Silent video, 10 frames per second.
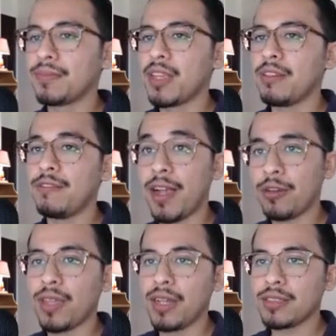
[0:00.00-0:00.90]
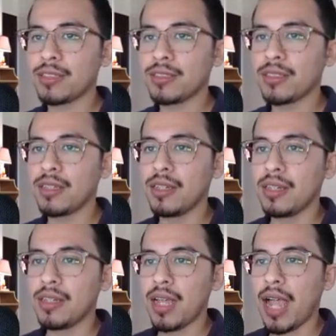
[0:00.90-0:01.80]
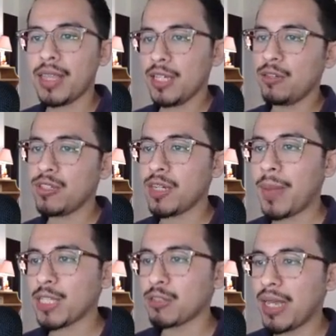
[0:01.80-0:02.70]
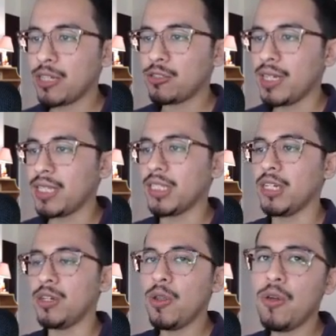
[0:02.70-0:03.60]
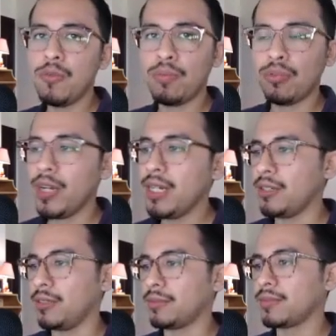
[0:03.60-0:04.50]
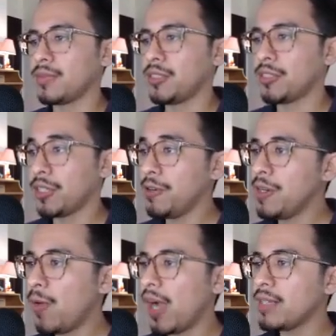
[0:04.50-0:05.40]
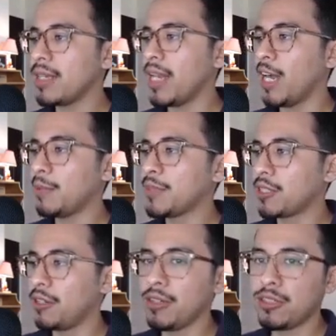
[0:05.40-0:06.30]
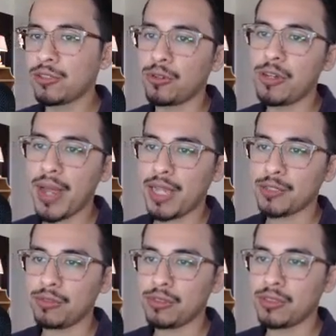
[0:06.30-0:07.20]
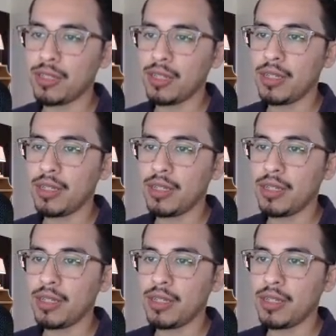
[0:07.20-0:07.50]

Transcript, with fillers: final thoughts. I think using a password manager is a no-brainer. Security-wise, it helps securely store your passwords.